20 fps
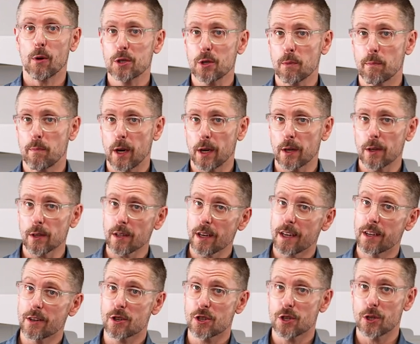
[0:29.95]
once your butter
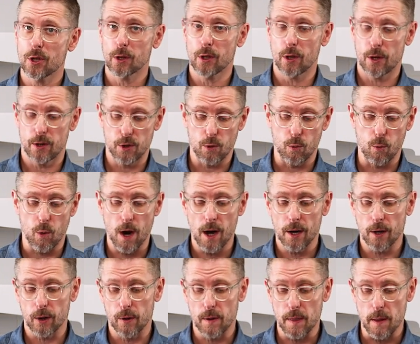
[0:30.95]
and your sugar and your
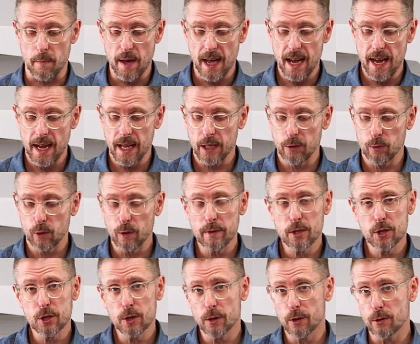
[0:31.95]
water are in the pan, you wanna be
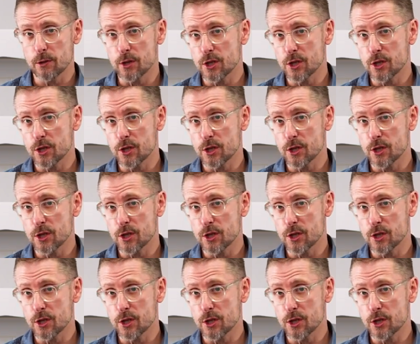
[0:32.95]
sure you're